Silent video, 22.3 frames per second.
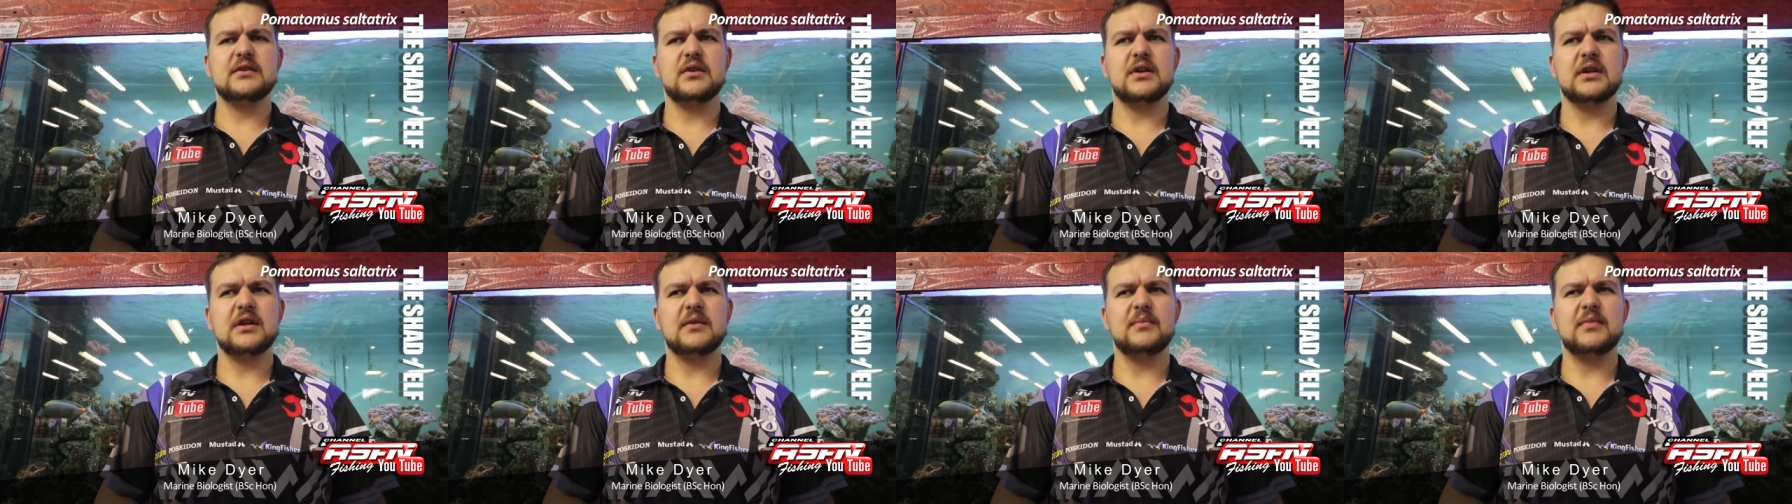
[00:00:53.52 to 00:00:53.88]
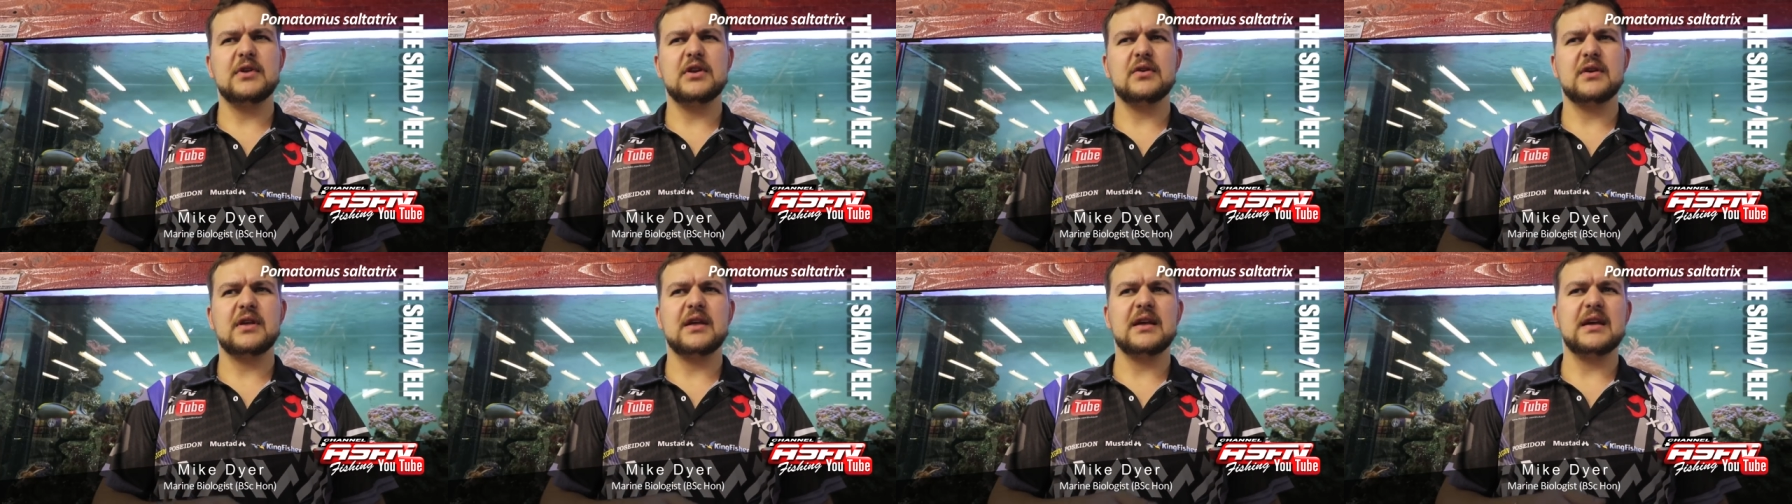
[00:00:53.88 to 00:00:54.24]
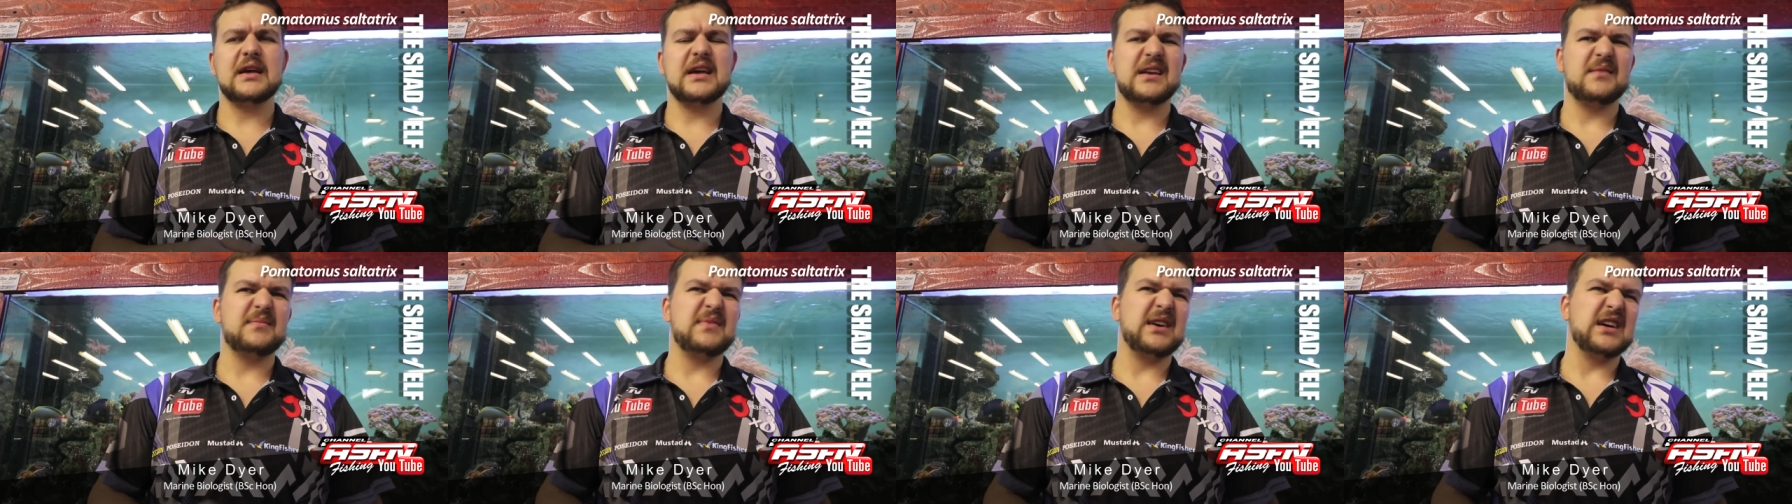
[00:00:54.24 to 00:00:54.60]
you're going to be looking
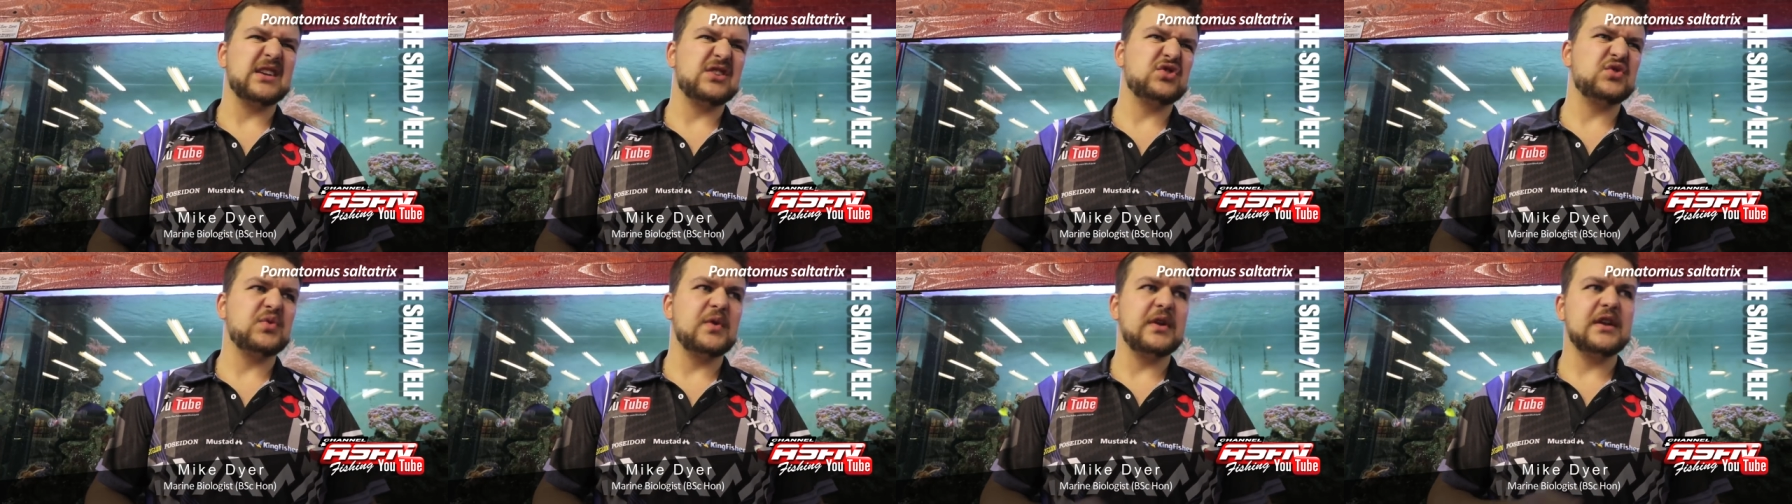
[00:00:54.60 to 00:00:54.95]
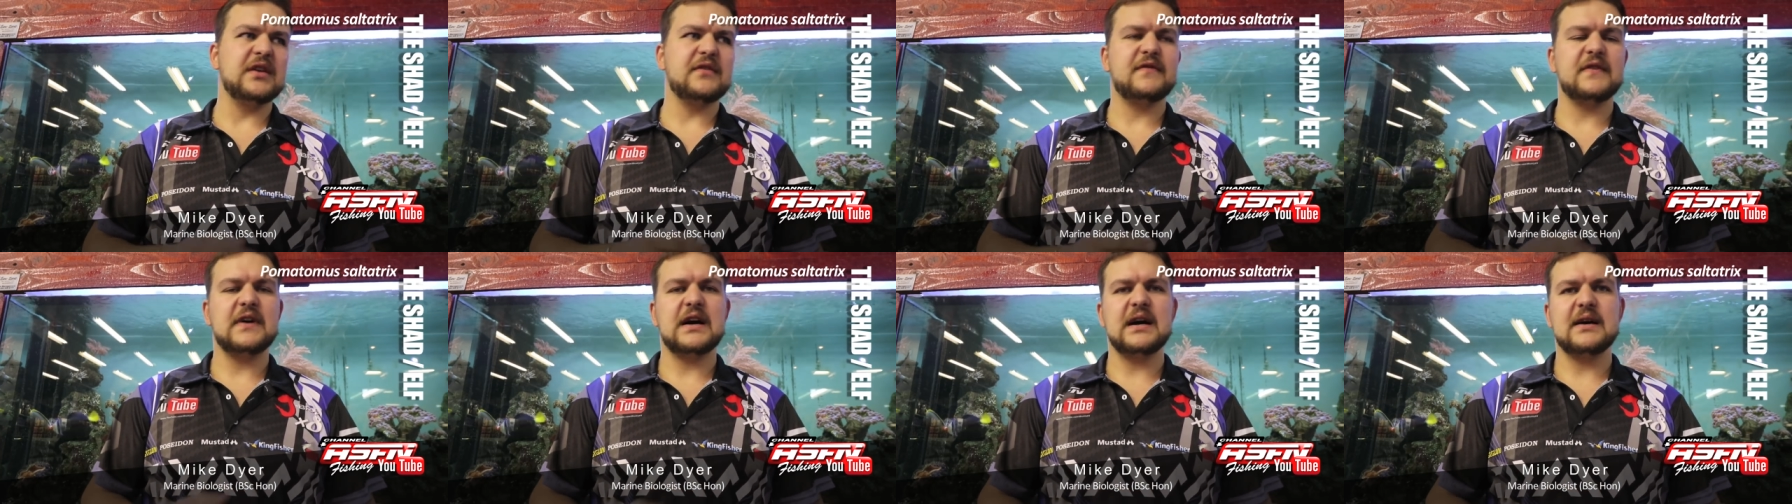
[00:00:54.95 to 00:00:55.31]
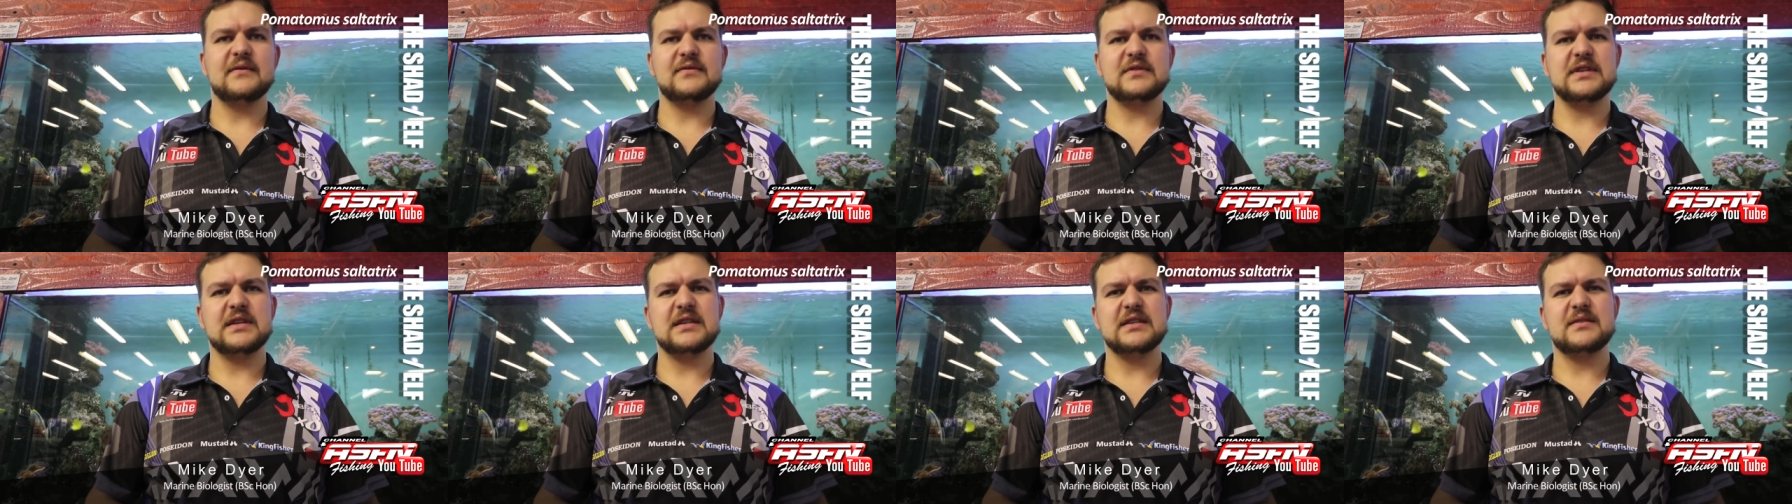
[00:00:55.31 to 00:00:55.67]
at about
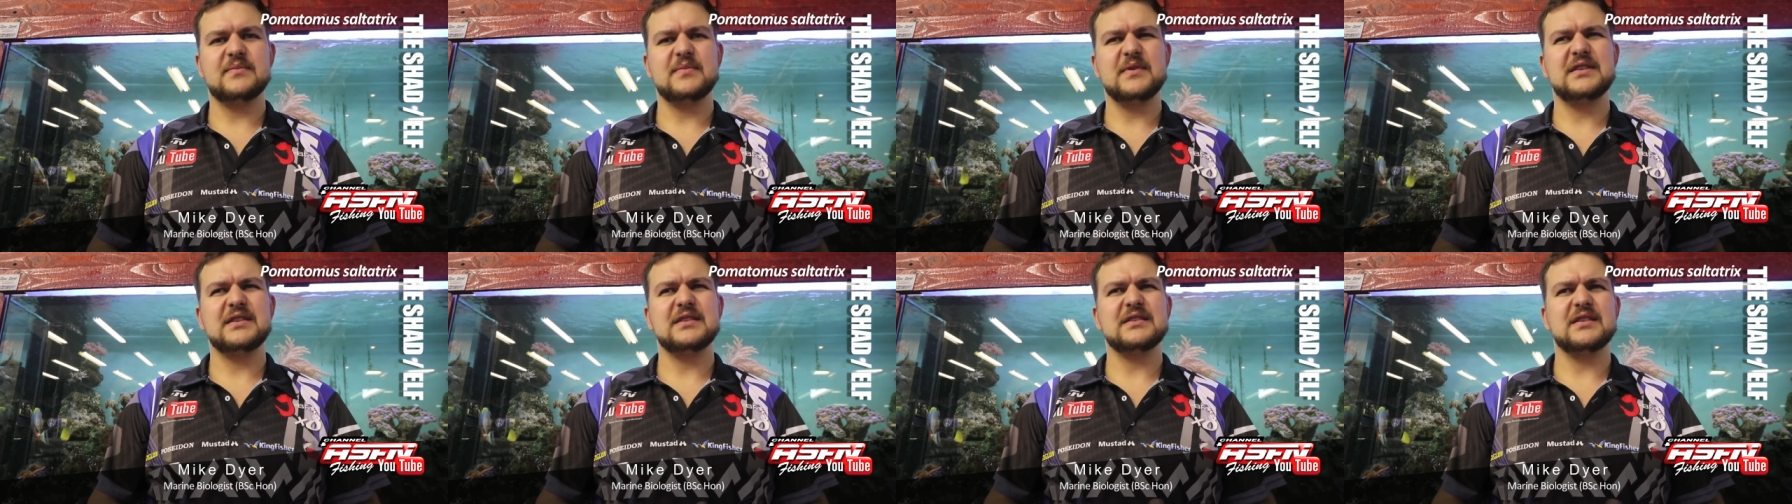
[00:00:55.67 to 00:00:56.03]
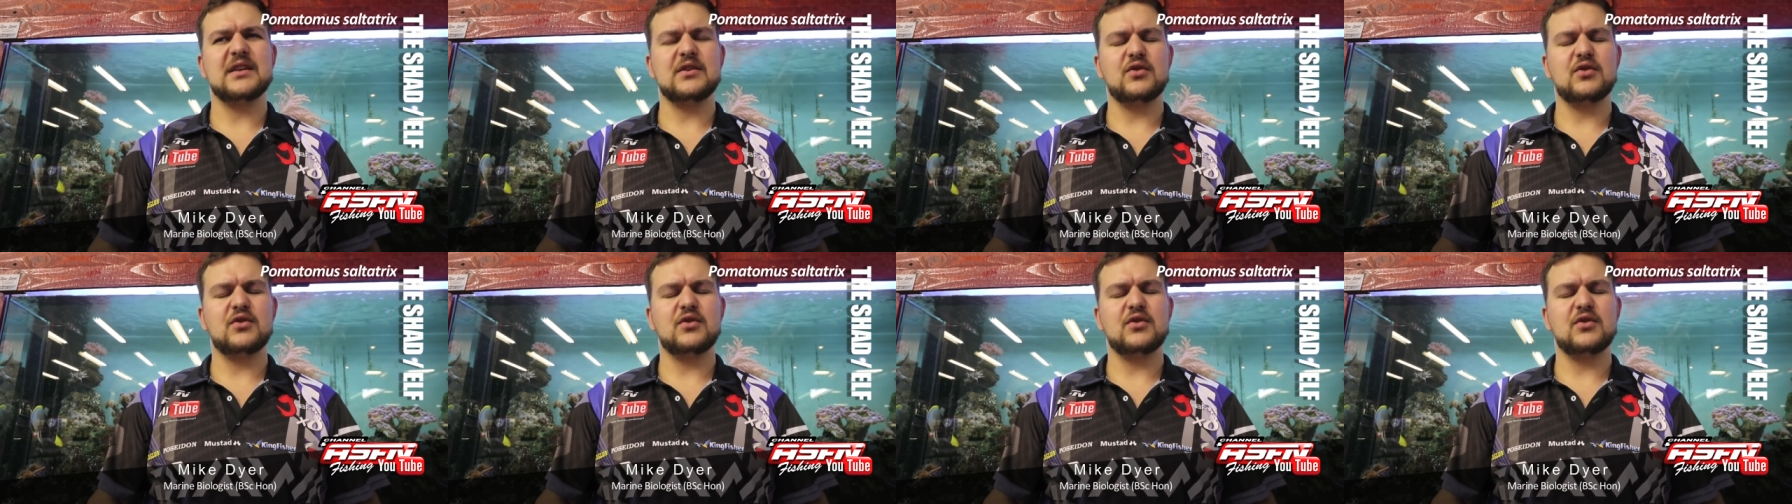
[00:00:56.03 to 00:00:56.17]
25 centimeters,